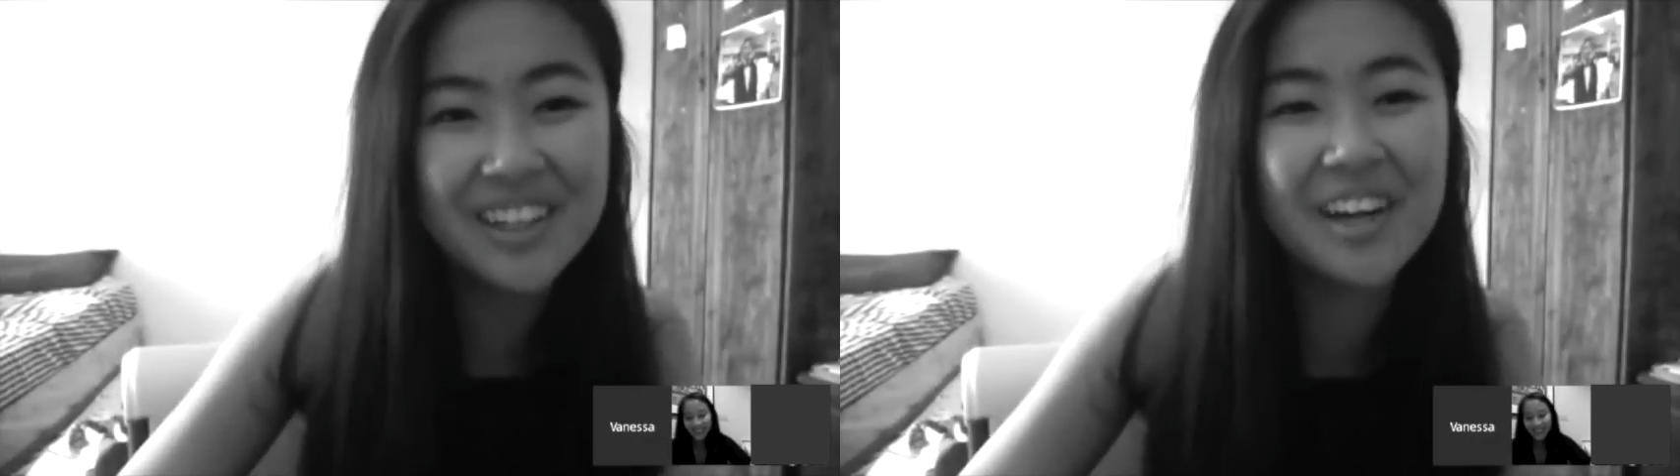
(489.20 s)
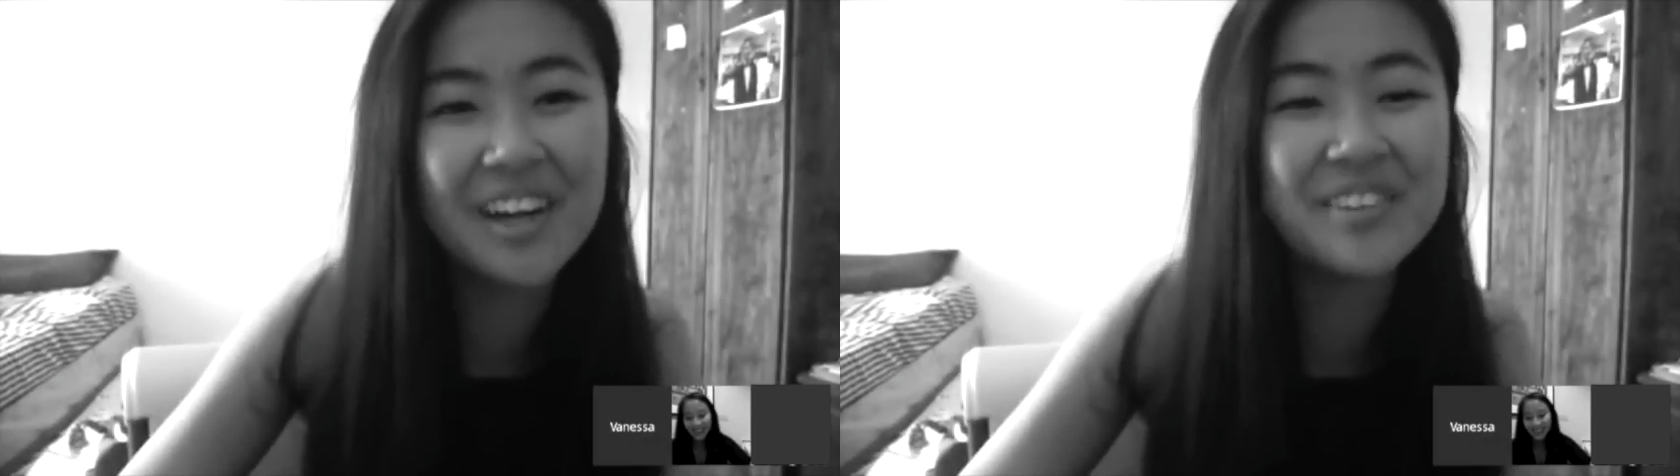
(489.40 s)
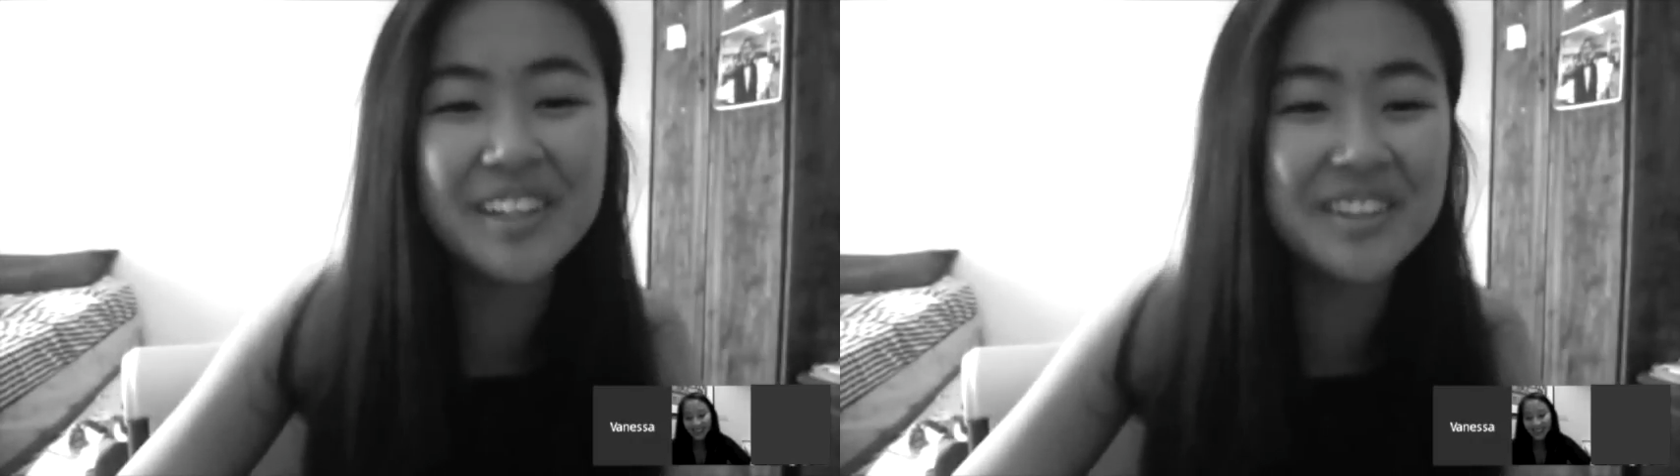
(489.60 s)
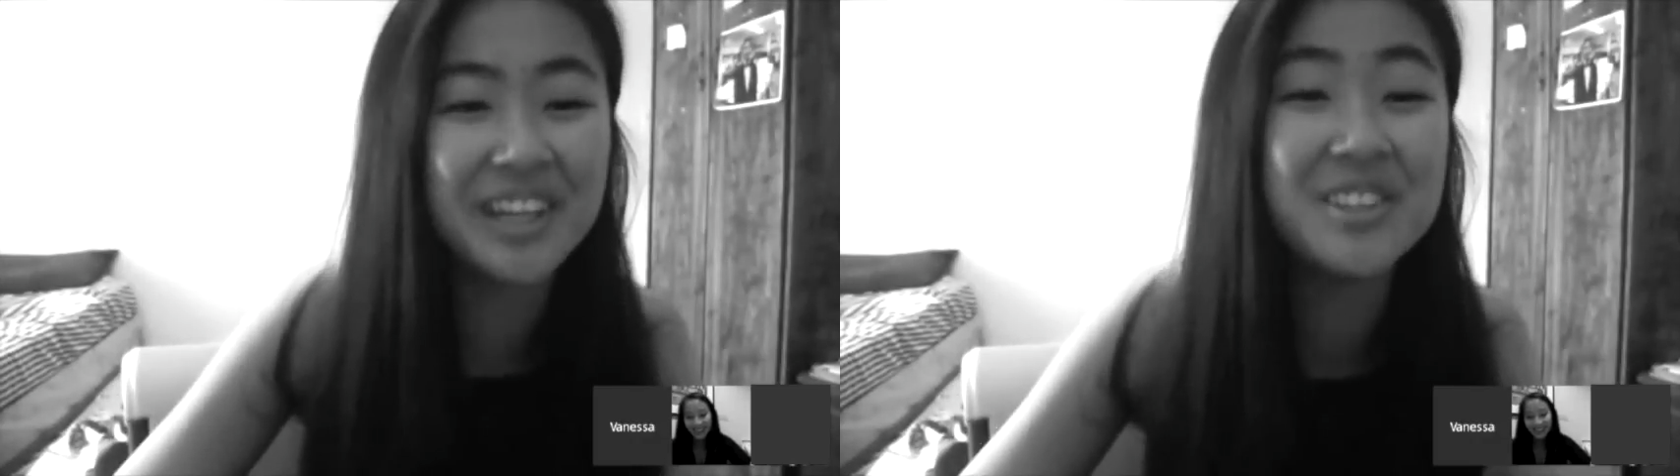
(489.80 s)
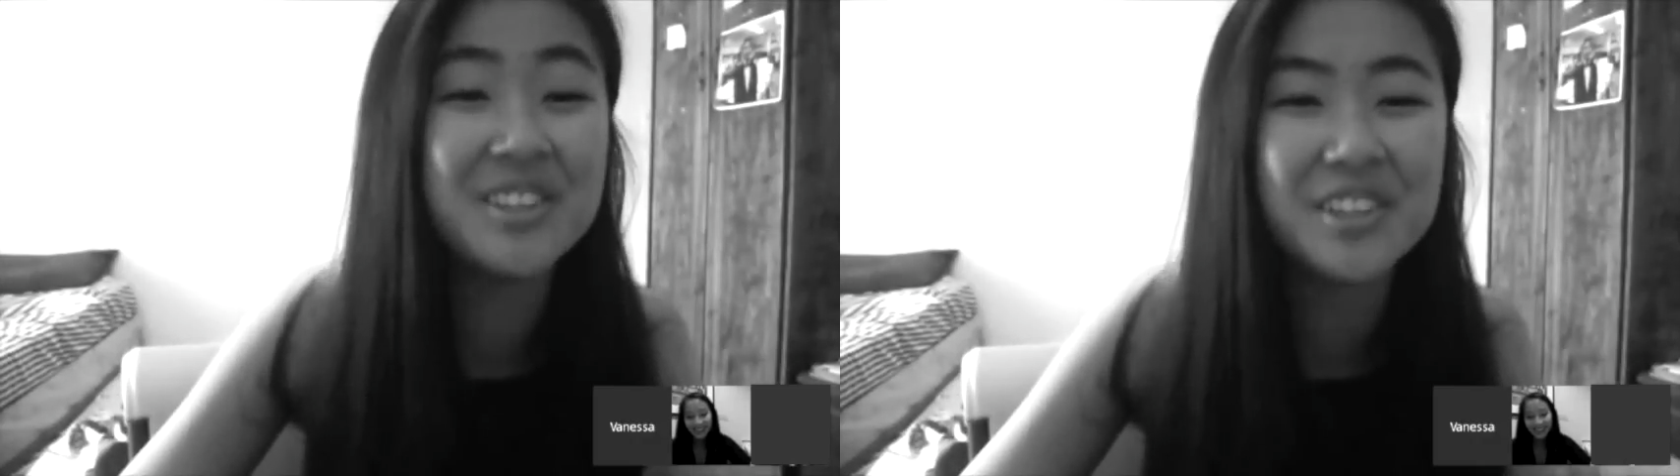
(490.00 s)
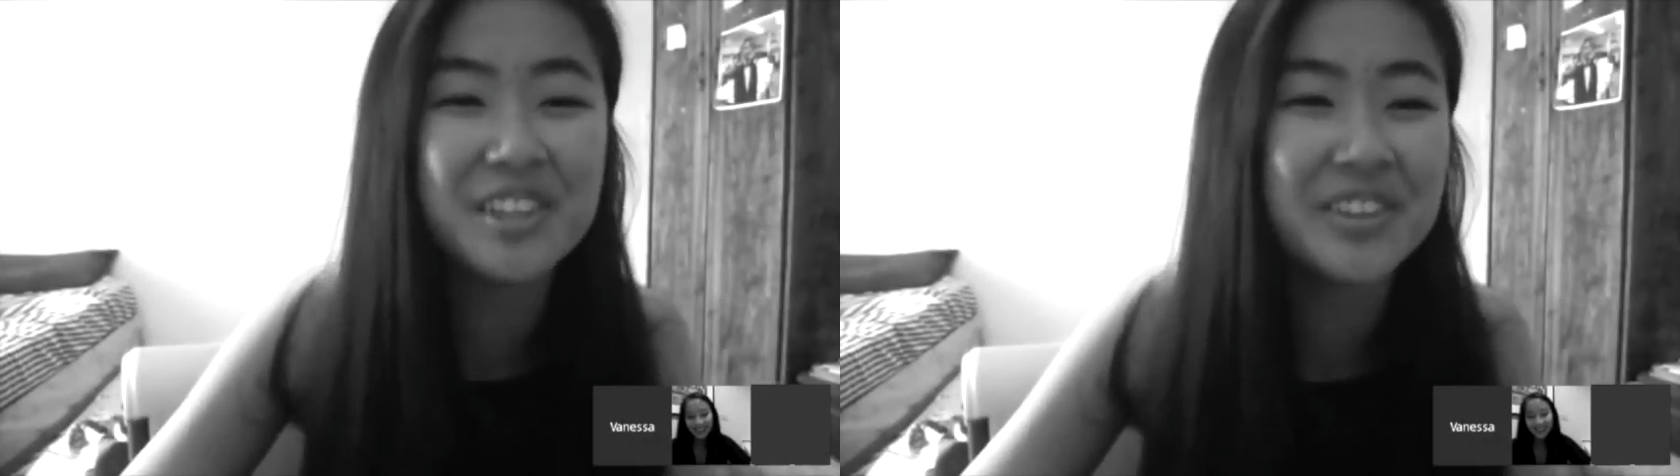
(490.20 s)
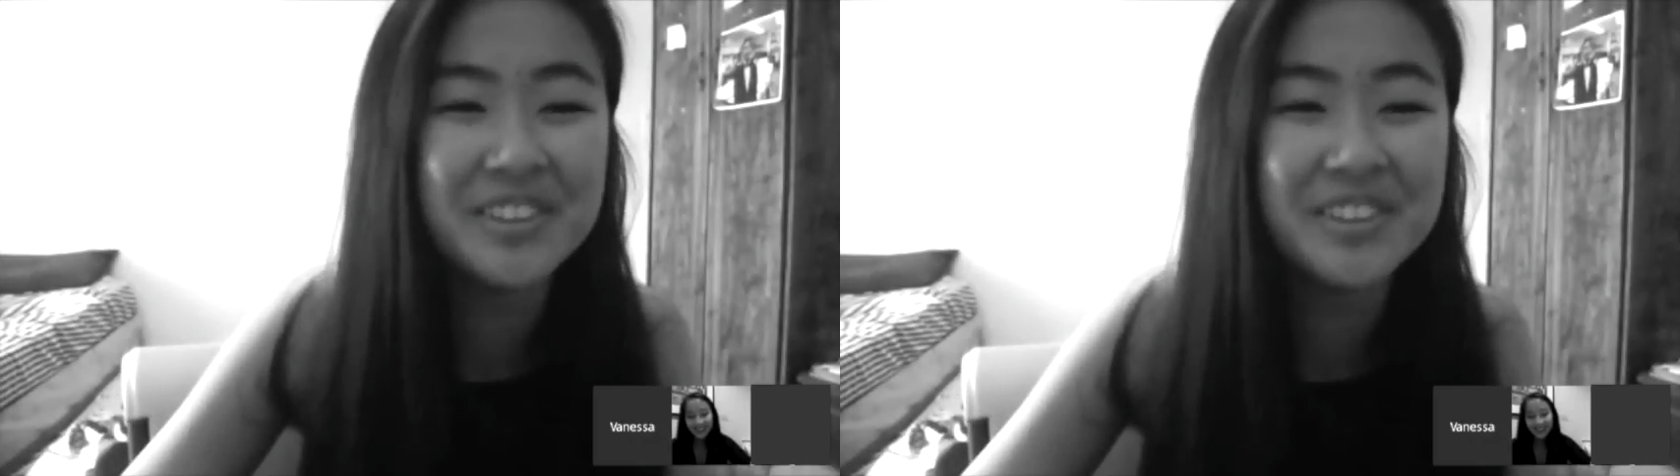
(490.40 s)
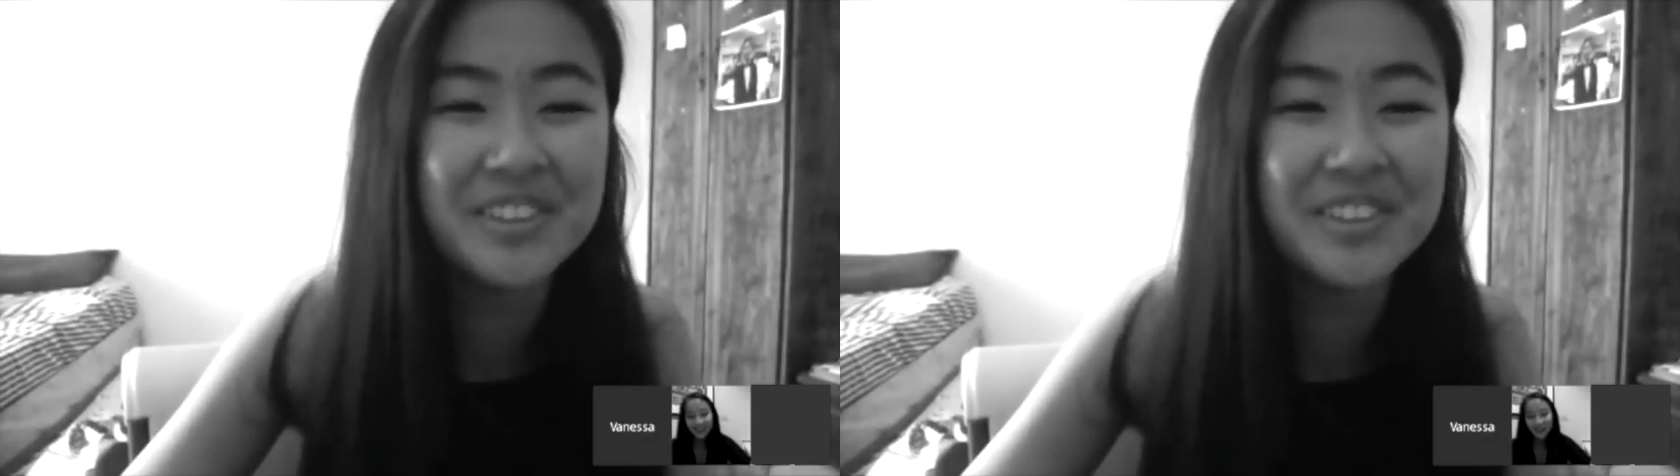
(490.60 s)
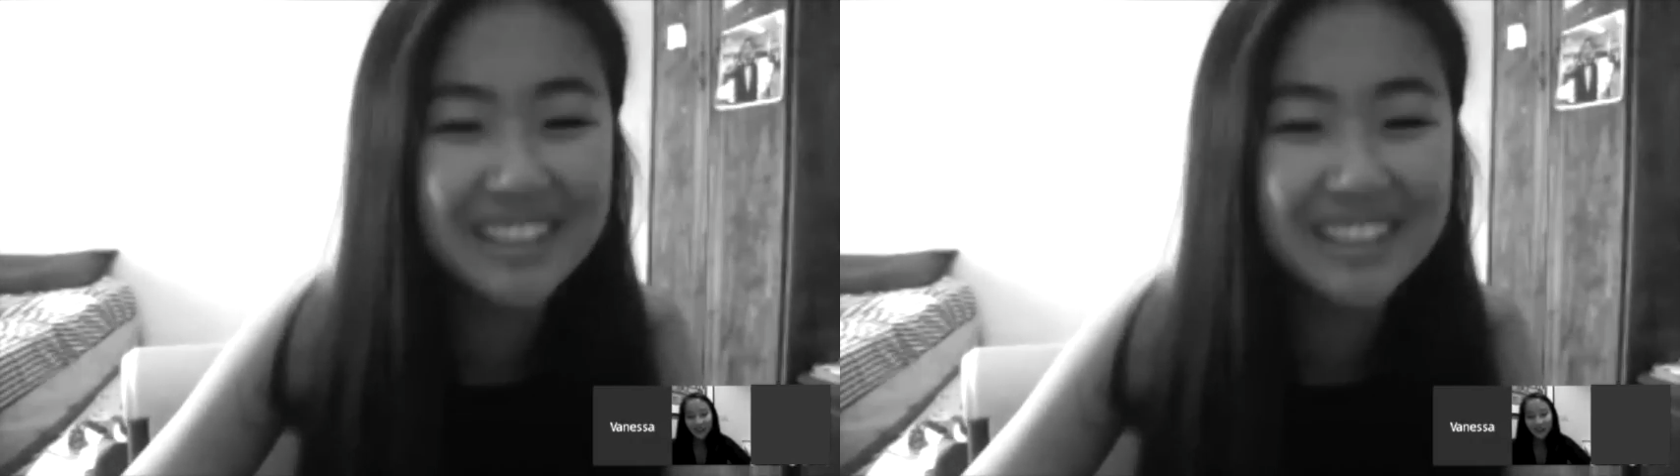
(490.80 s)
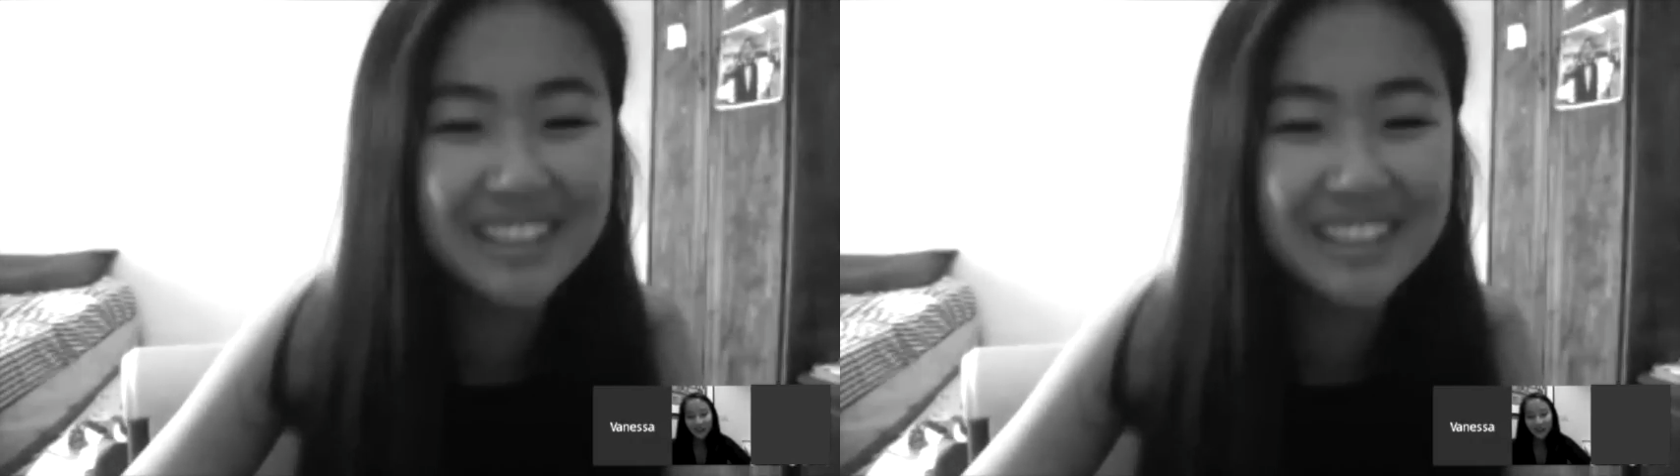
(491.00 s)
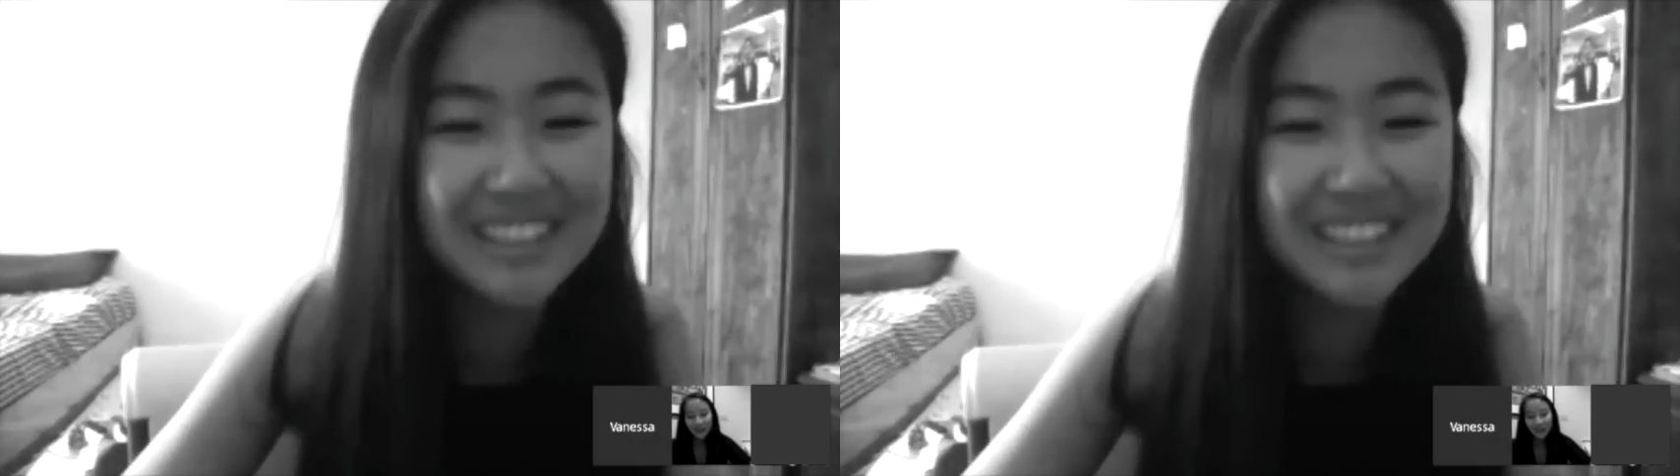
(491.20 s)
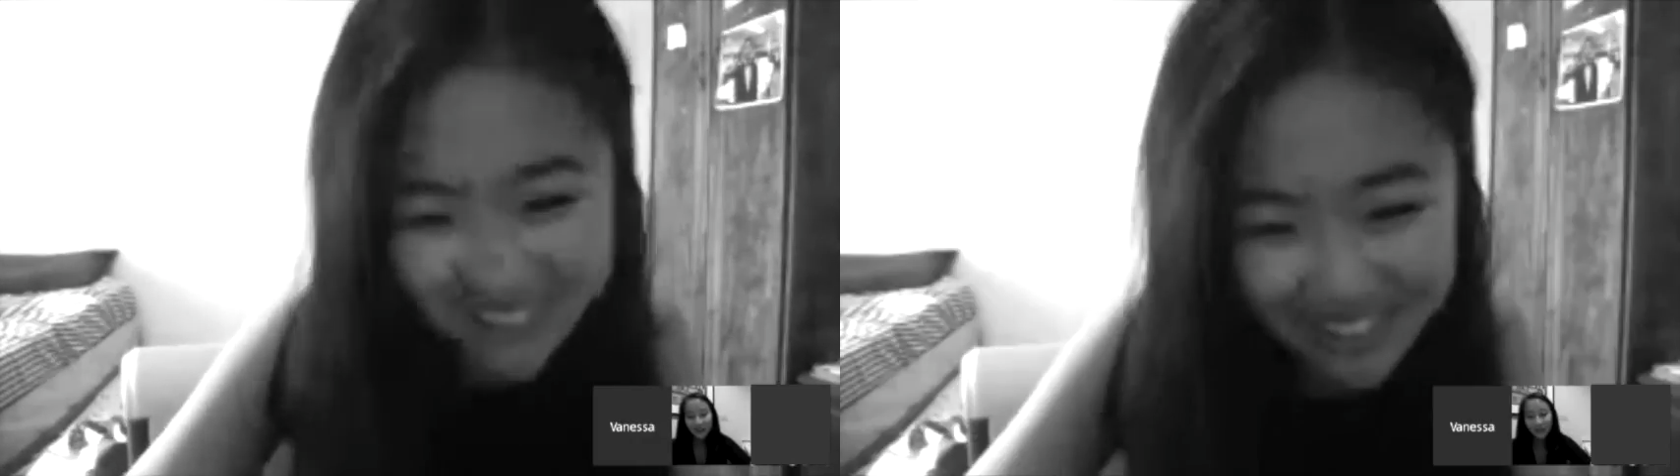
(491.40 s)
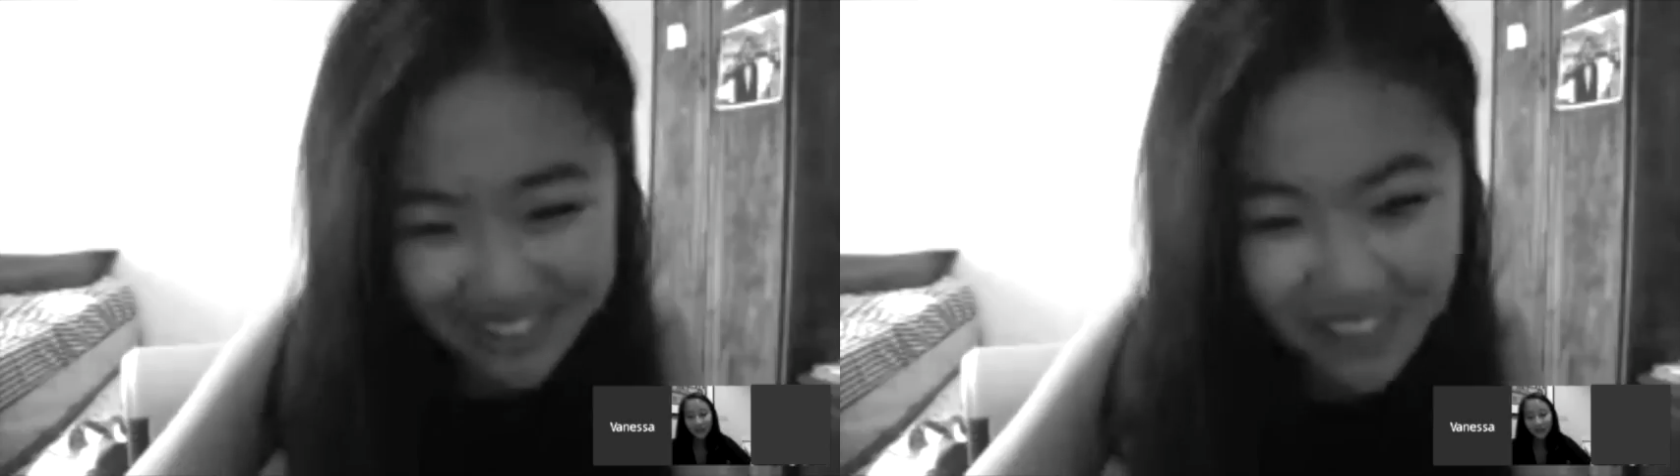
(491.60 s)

everything that you're going to continue to do.